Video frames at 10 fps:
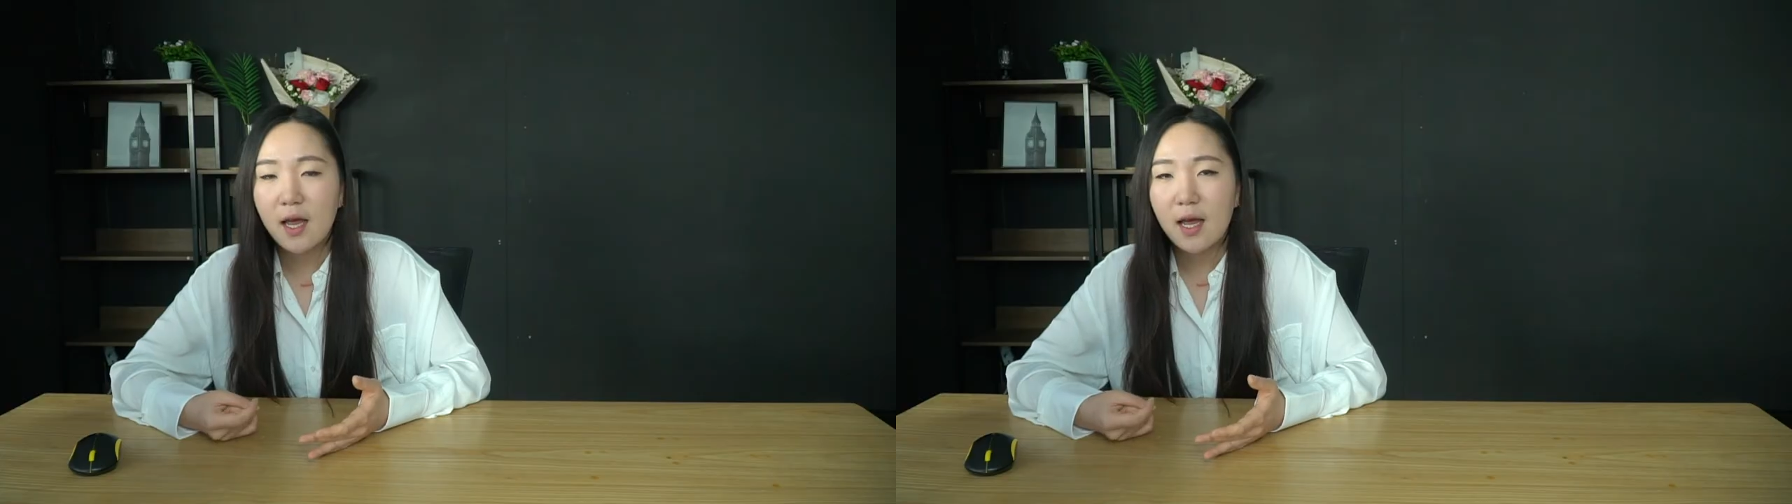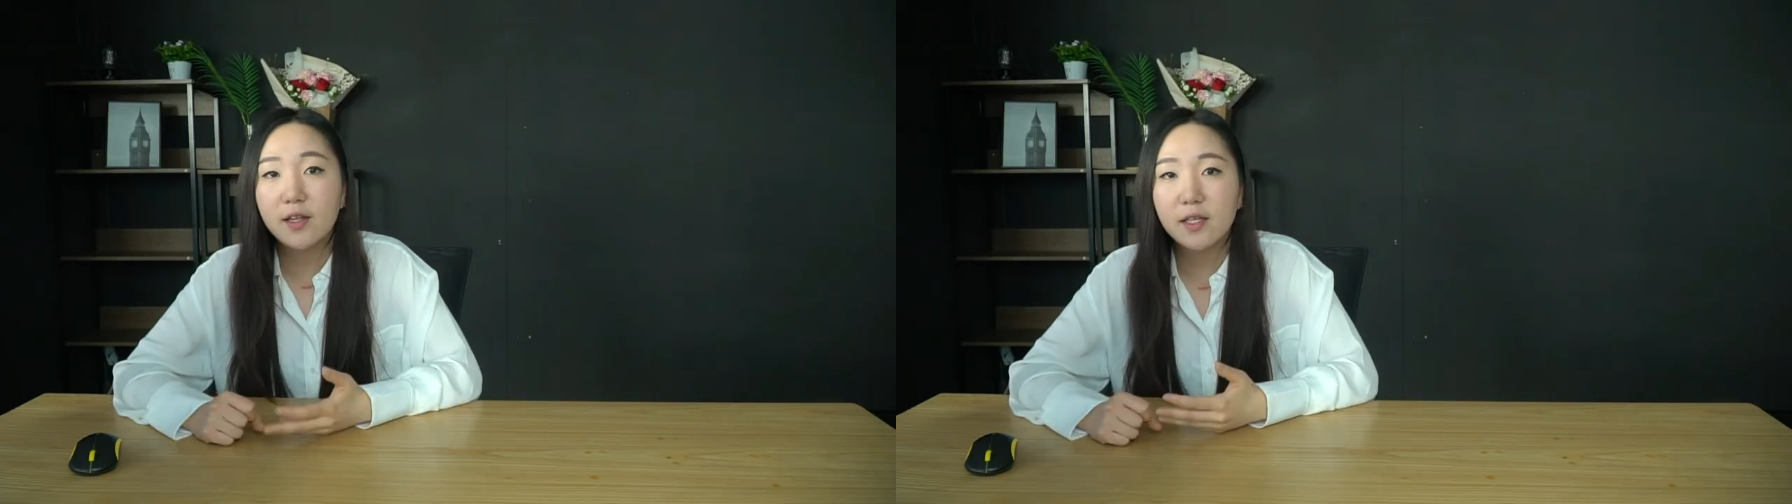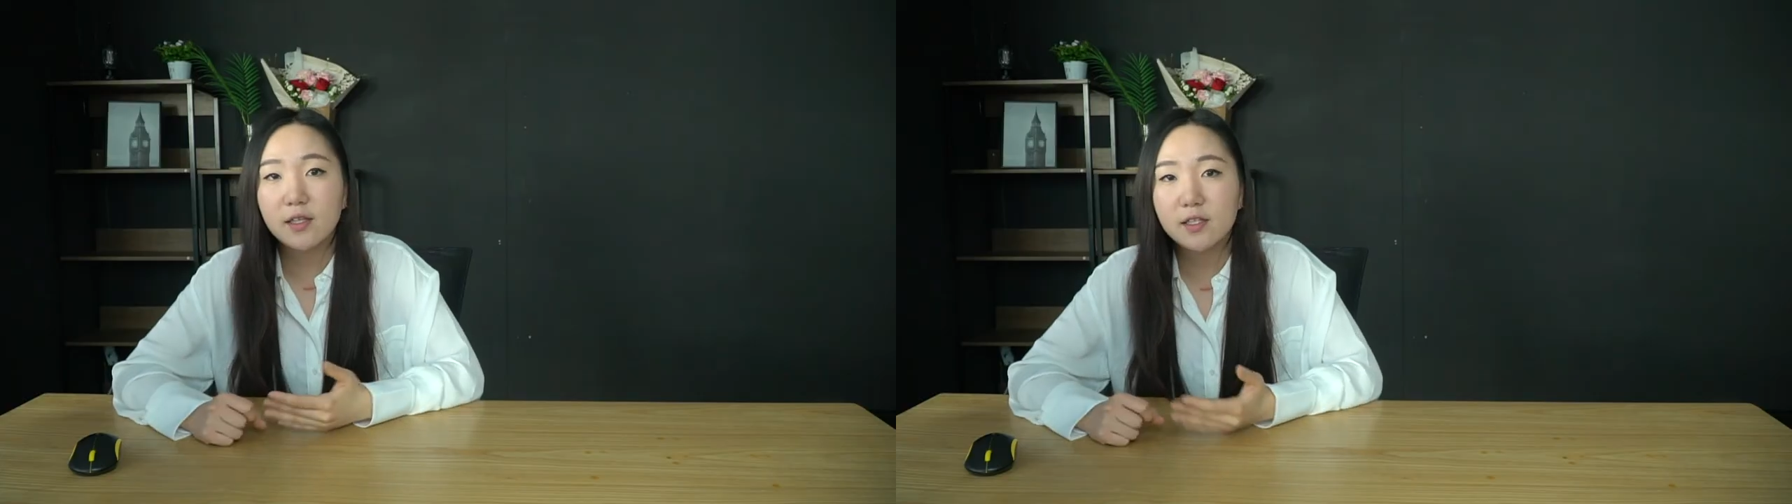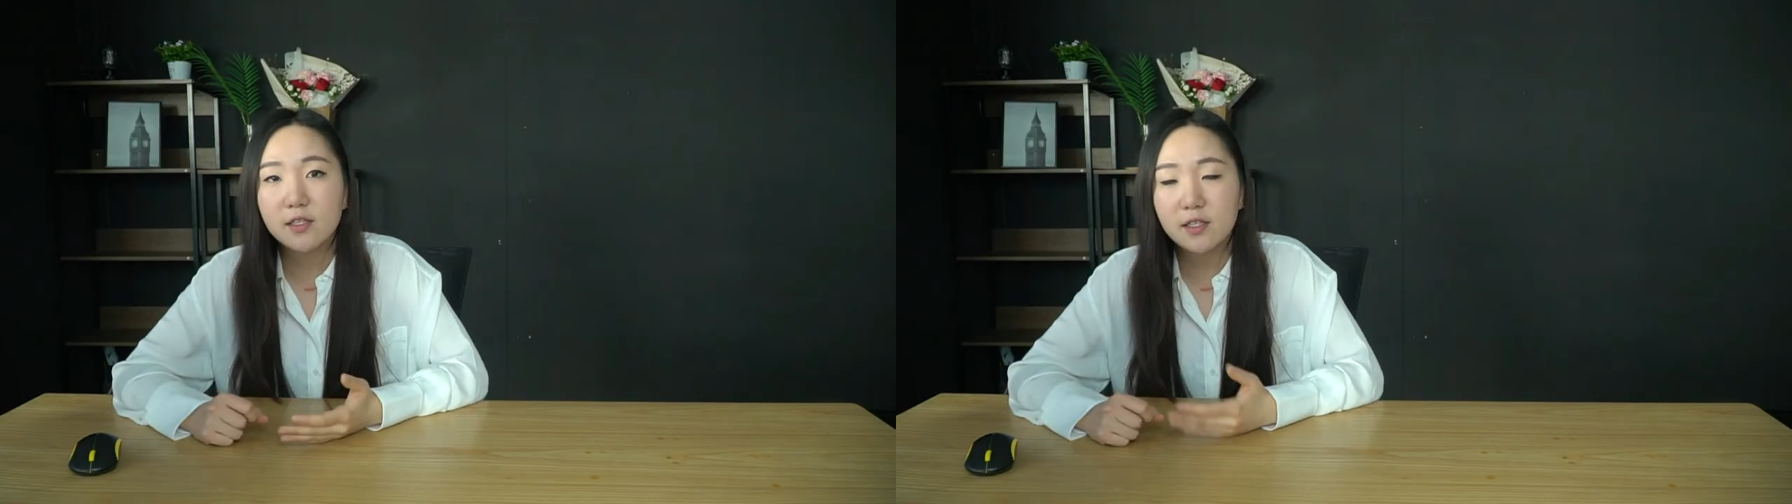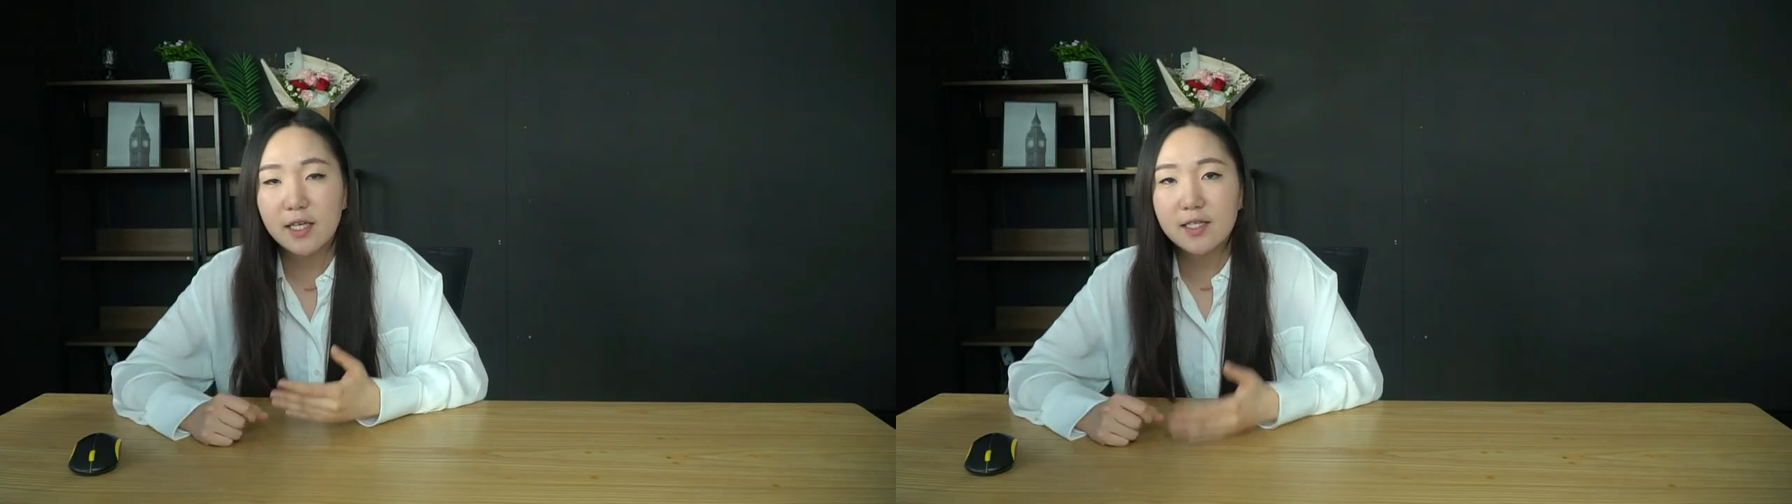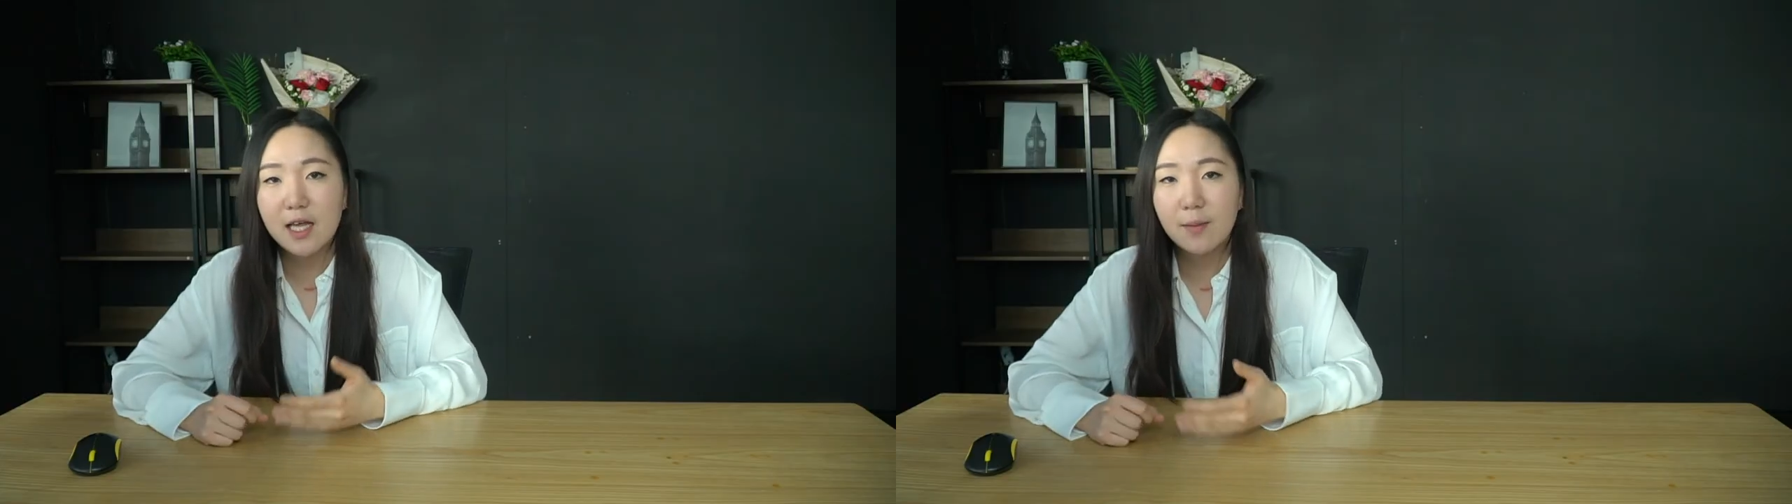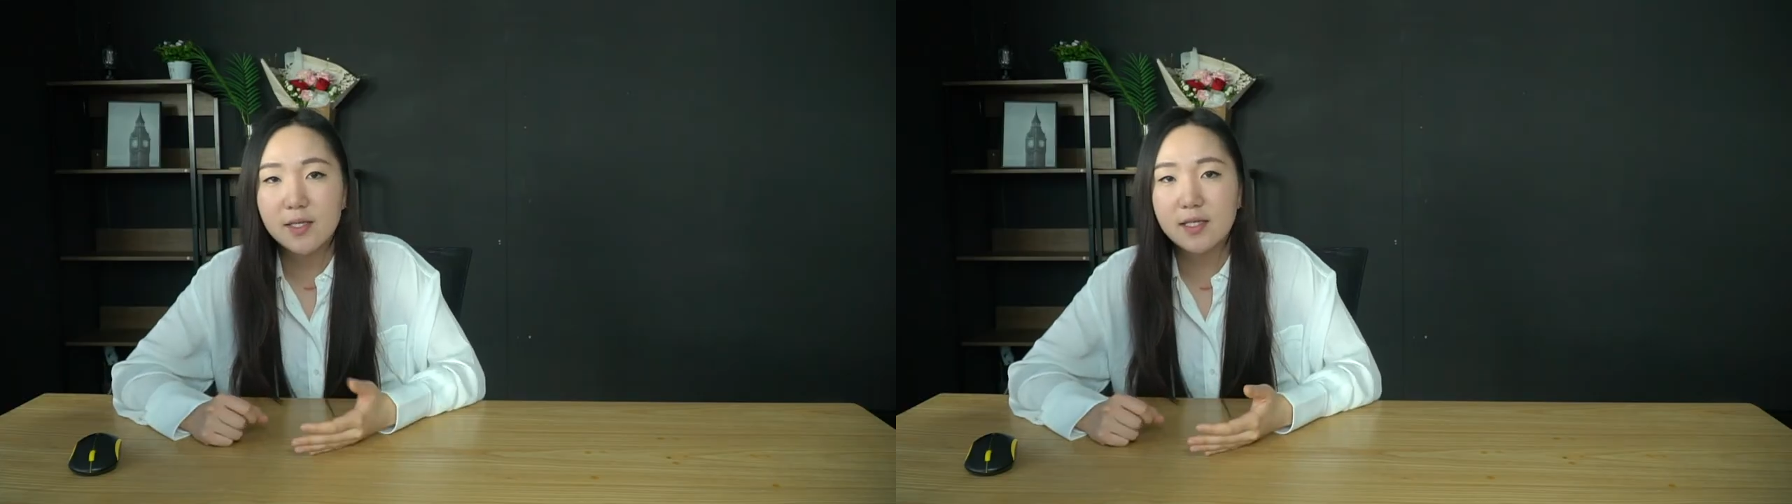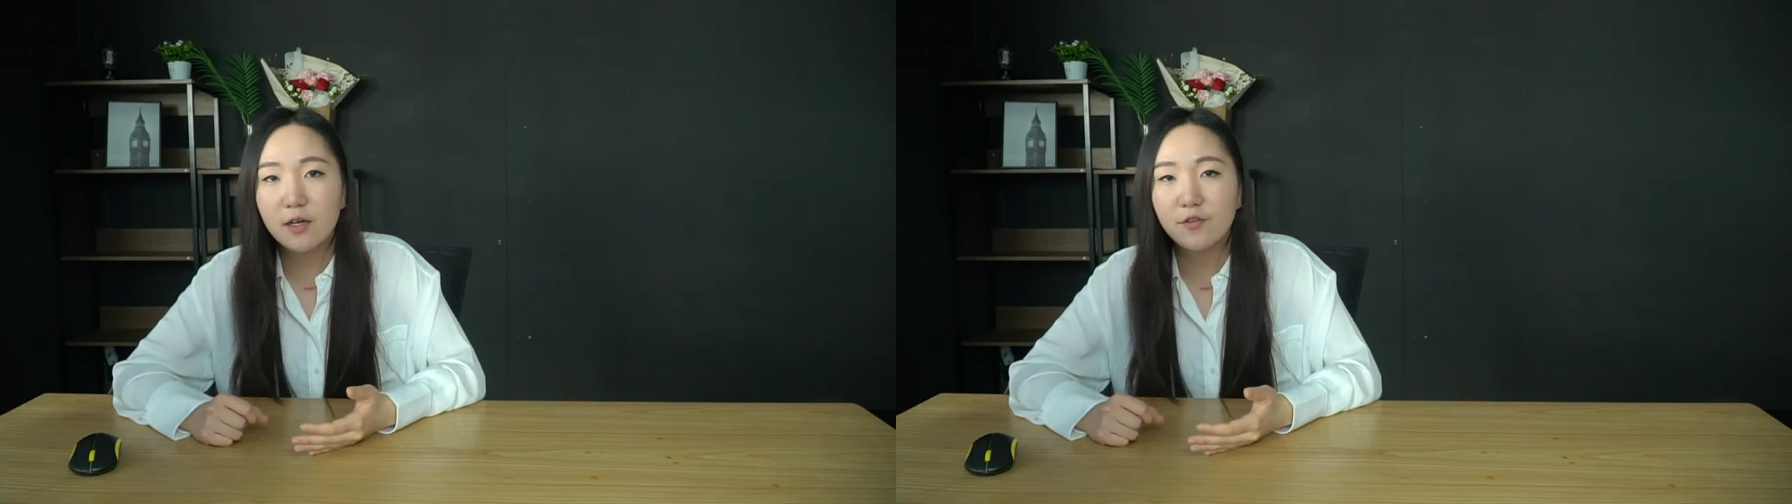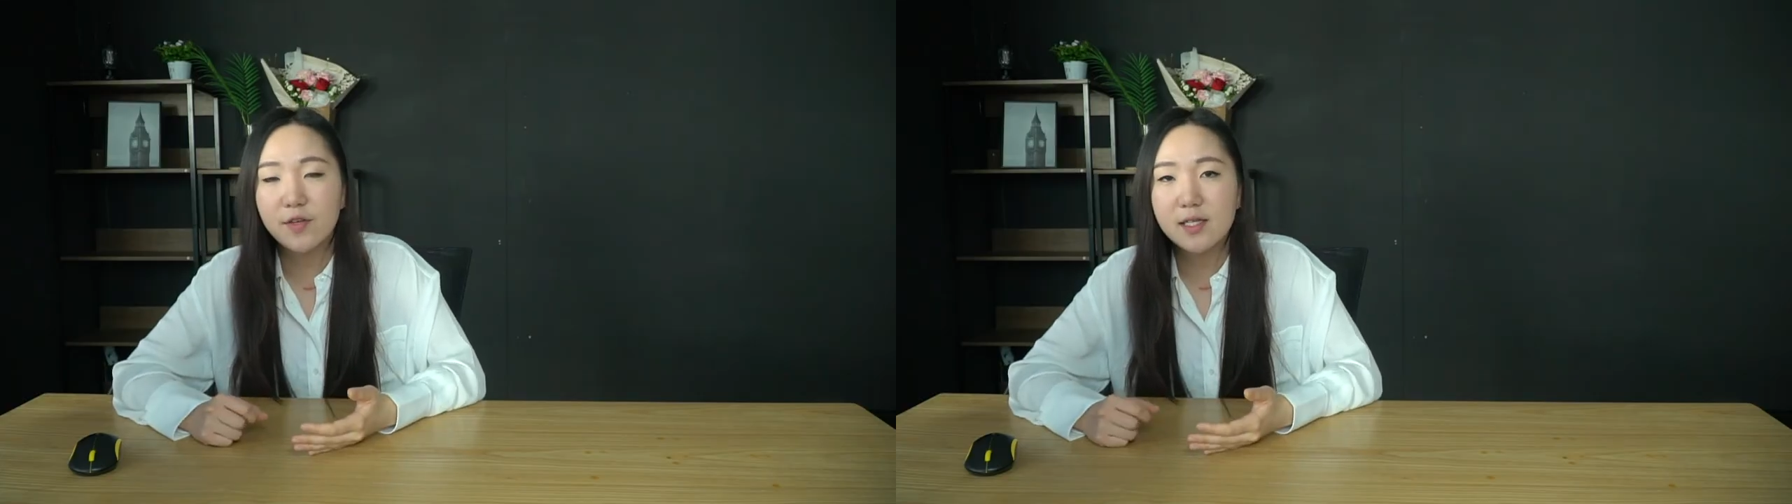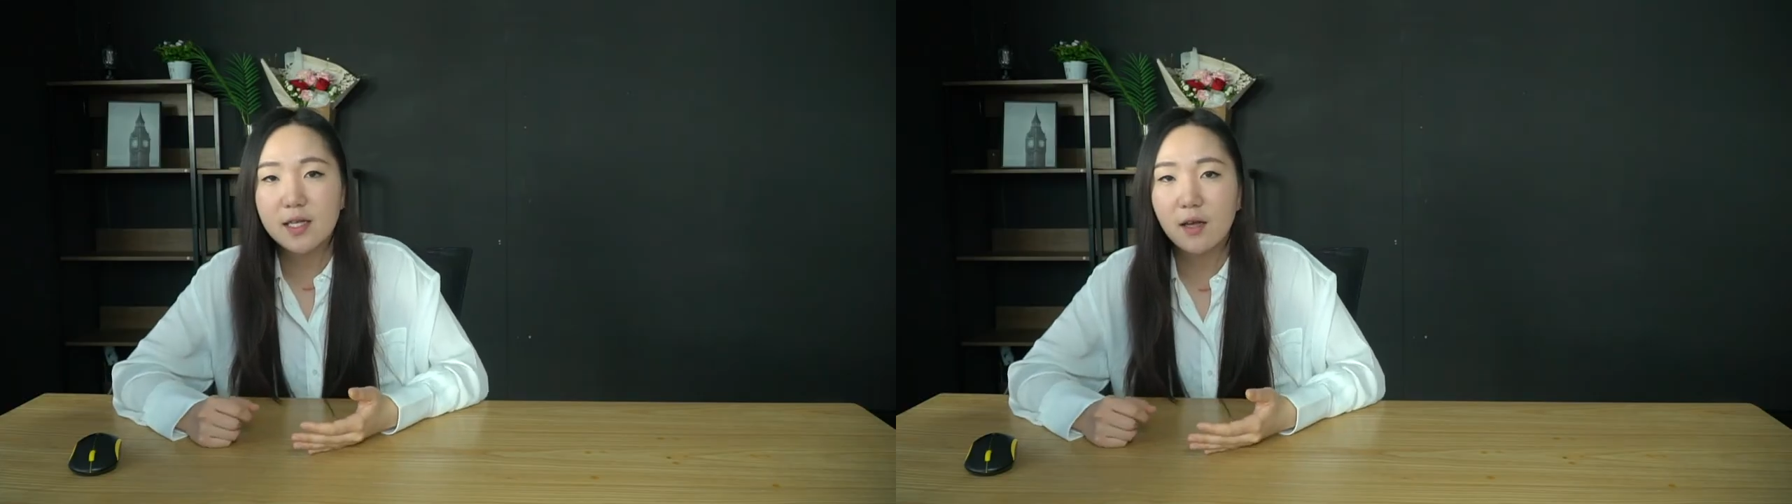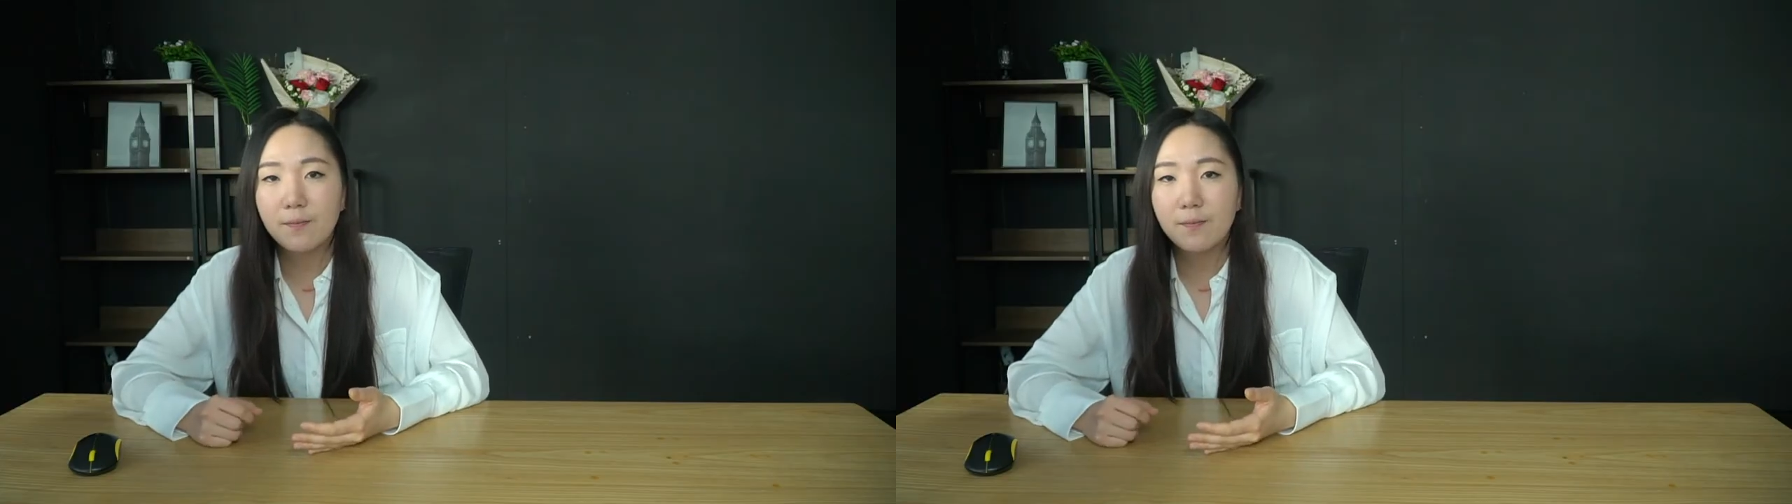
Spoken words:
I think the exam itself is